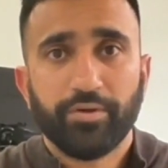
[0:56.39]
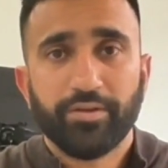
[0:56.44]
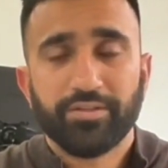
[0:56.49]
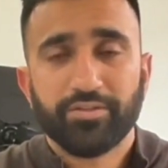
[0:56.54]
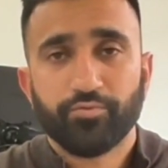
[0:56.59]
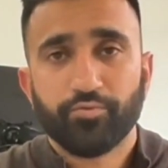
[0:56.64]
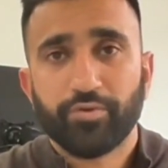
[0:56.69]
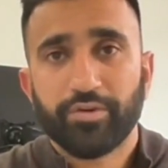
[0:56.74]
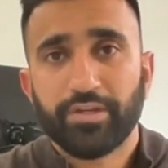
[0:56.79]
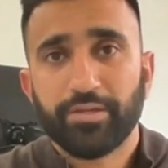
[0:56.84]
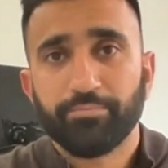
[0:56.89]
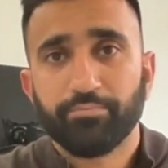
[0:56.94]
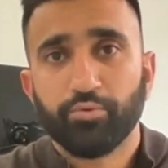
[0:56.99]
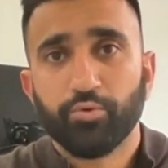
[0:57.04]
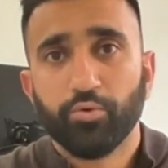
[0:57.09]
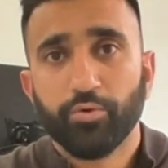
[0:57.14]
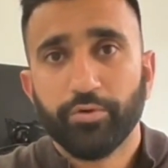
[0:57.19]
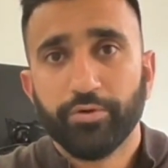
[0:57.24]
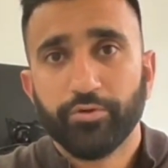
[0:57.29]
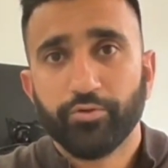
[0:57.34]
It's really
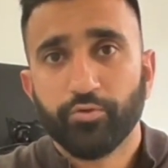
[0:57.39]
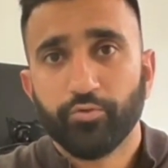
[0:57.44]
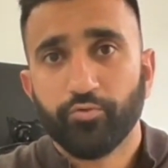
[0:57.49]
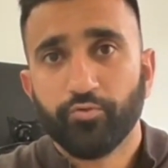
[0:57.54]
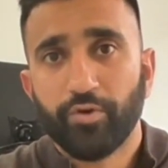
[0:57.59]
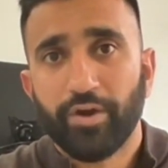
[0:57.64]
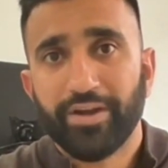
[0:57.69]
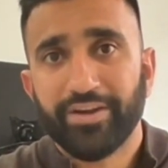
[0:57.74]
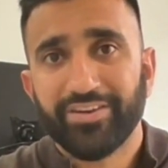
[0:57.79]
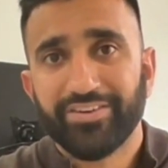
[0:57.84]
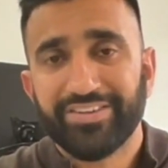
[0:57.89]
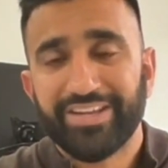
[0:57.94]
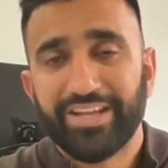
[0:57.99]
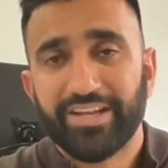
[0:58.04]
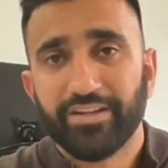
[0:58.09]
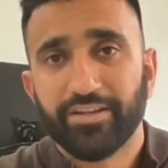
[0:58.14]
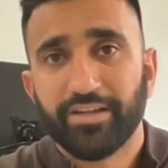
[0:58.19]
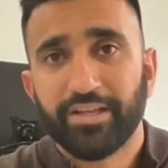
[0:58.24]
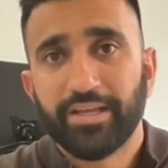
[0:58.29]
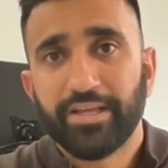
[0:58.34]
important to find a
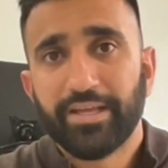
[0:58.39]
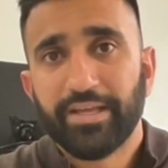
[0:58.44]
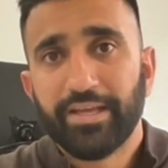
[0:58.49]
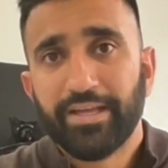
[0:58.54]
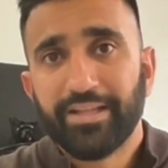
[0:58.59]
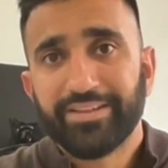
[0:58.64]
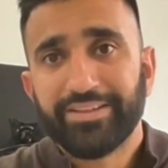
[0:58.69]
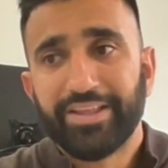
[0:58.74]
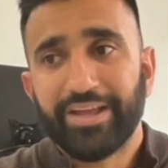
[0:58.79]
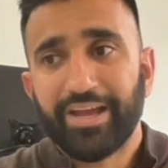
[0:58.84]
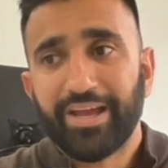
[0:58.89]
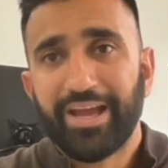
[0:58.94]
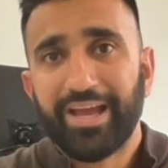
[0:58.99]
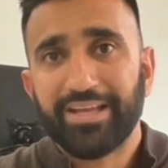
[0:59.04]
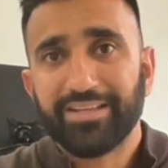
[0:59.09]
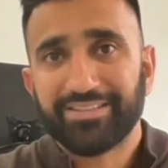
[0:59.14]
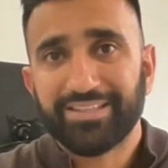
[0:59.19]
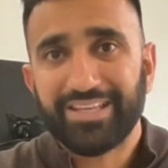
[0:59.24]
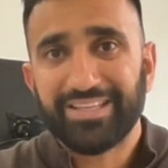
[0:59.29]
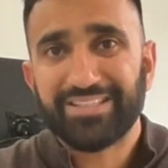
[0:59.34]
tenant that
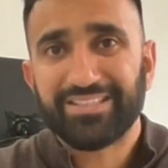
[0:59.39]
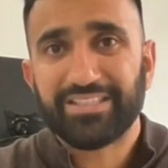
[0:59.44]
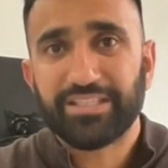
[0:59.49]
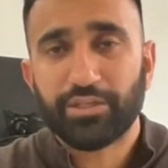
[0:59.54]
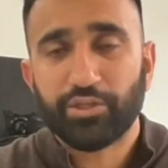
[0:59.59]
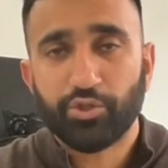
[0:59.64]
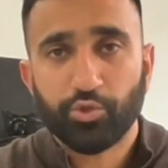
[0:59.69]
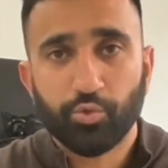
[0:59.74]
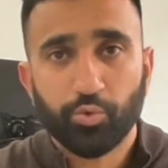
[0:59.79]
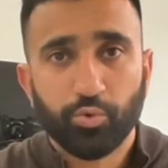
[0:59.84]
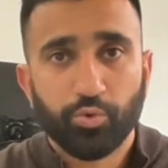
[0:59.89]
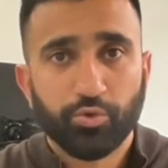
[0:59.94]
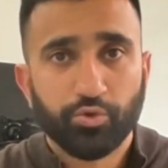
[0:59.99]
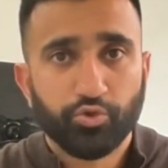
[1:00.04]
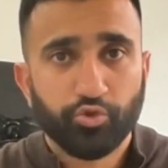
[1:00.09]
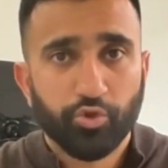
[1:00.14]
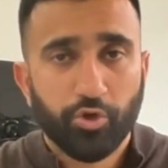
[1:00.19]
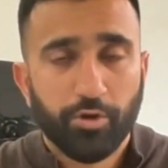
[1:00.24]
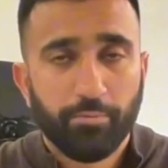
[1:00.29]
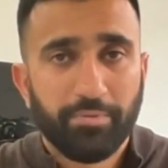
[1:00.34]
has a secure
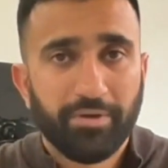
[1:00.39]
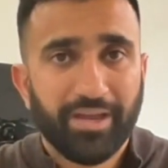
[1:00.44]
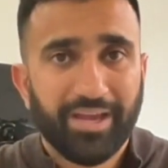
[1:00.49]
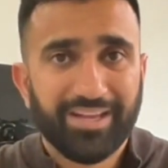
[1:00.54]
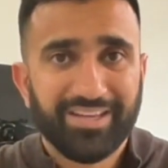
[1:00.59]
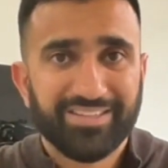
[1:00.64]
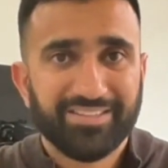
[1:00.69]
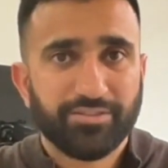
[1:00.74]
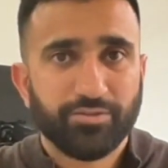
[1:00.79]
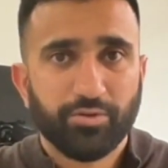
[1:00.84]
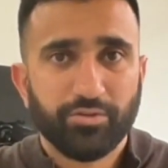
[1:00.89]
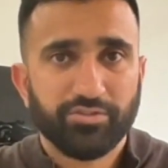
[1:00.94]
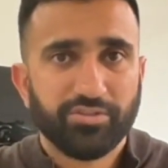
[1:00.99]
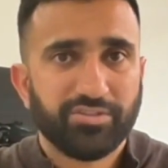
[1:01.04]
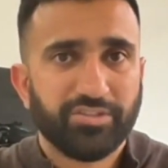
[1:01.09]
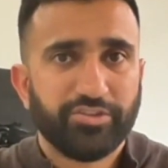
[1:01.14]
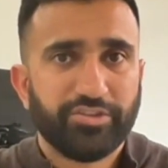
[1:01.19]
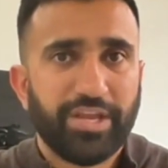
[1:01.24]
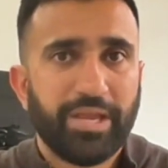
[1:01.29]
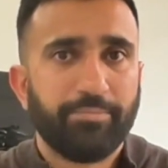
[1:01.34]
job, and it's not
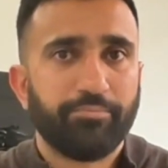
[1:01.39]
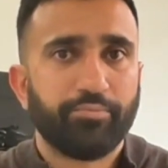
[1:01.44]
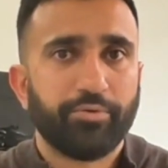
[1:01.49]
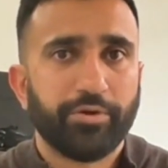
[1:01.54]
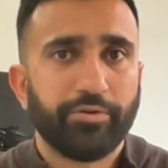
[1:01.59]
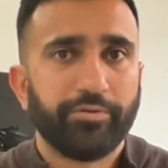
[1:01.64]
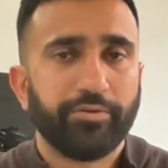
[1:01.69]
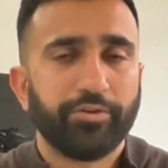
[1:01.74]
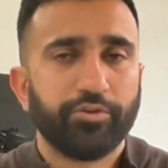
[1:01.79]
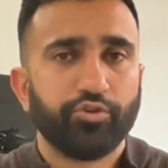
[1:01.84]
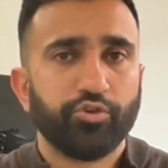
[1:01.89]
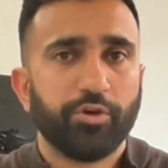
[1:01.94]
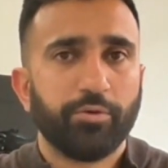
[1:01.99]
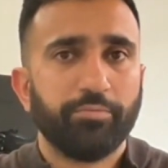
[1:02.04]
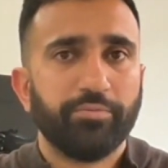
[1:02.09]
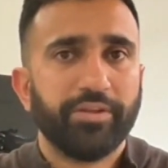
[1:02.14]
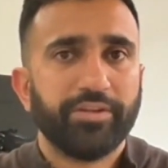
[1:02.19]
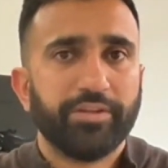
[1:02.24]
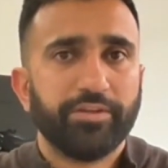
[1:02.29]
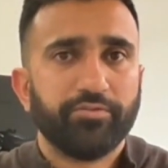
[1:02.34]
just a temporary
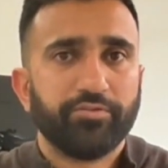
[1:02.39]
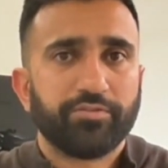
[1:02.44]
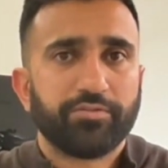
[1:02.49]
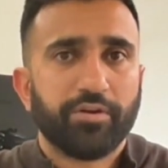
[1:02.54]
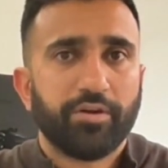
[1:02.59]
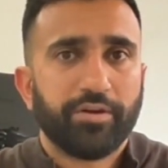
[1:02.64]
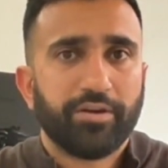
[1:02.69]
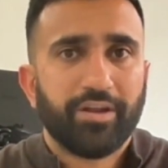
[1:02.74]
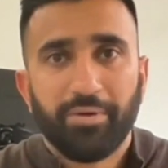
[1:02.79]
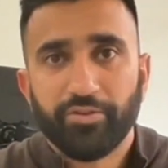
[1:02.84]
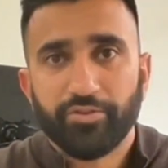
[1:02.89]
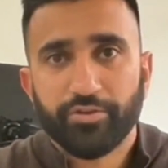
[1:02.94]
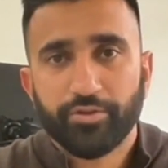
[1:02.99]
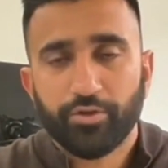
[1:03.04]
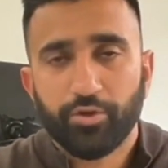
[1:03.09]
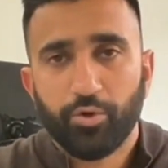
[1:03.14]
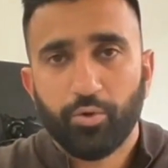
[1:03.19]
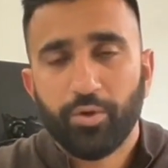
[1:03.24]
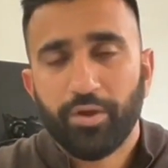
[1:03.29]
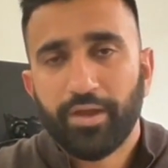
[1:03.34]
job that they've started a month
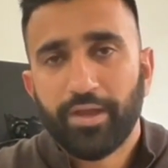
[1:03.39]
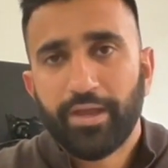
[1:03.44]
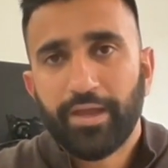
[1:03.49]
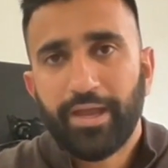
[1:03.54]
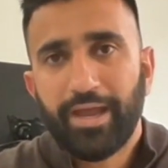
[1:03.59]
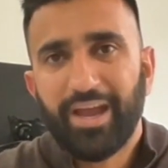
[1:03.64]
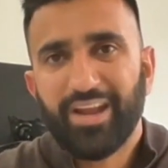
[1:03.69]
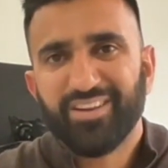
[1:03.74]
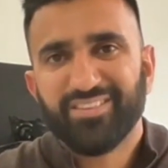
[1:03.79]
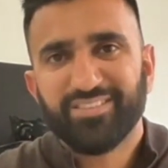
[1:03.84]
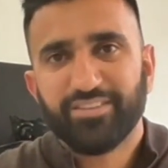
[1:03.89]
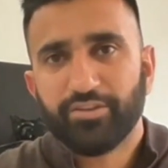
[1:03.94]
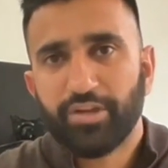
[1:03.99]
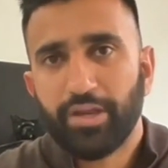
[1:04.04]
ago and it's a